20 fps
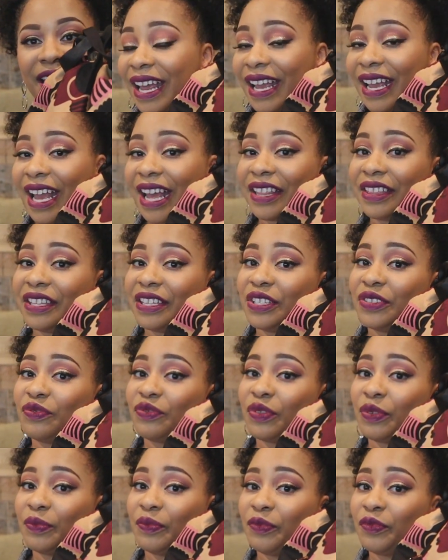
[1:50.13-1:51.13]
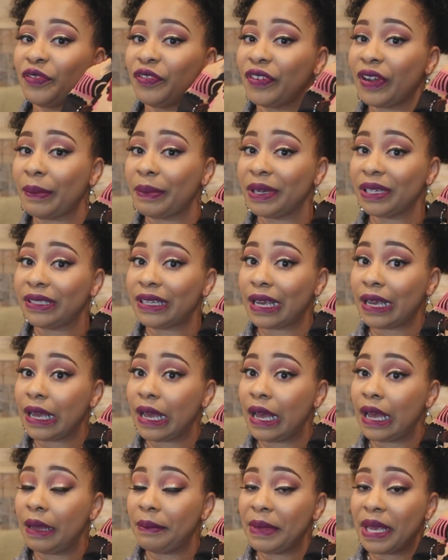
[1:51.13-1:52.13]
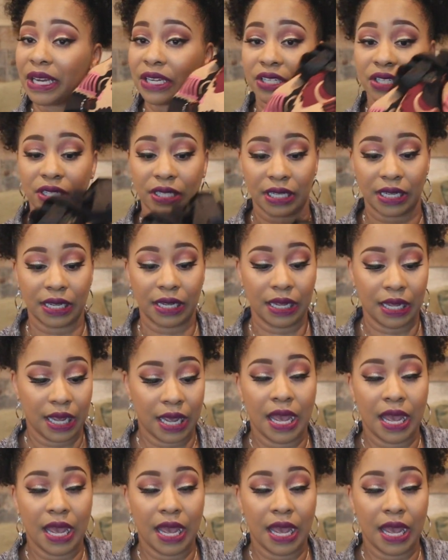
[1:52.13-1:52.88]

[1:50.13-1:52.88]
and I got this from fabric.com actually.